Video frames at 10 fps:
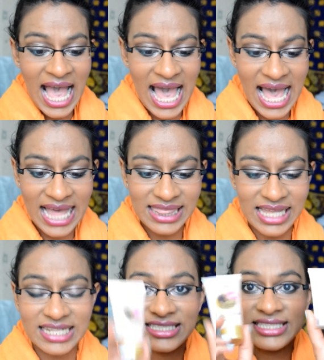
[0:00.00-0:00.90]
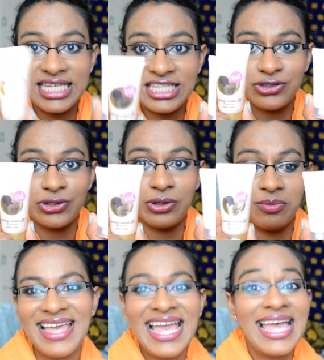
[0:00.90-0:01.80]
and that's these 2.
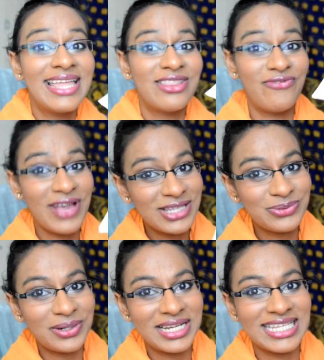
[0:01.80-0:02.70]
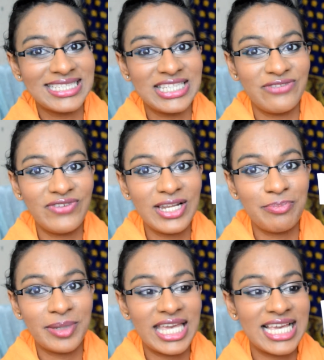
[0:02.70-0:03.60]
The first one is the
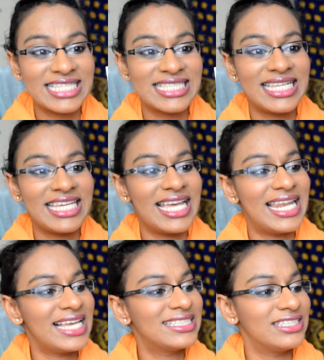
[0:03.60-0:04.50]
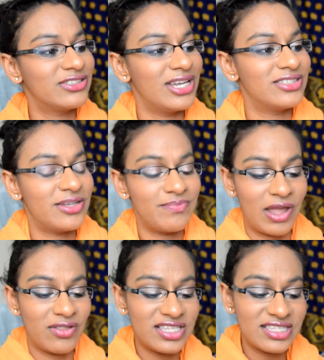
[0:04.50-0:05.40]
Philip Kingsley Elasticizer.
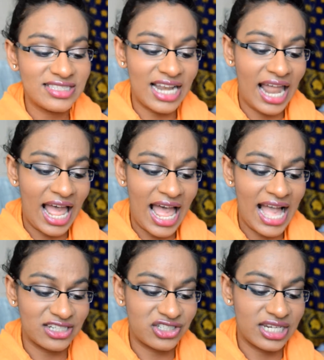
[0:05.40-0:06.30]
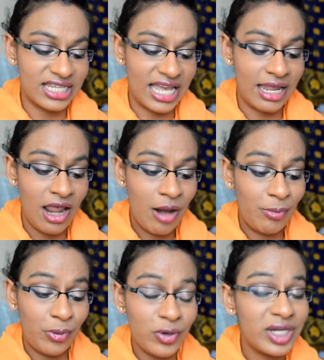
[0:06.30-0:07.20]
Now this is actually a
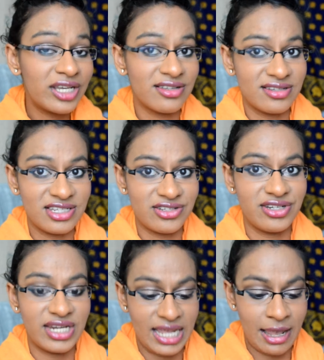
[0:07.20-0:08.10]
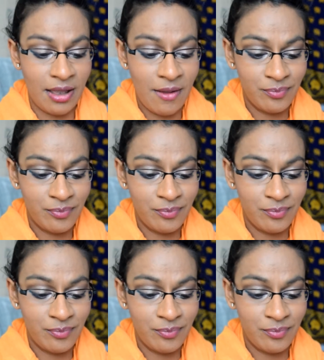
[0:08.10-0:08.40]
pre-shampoo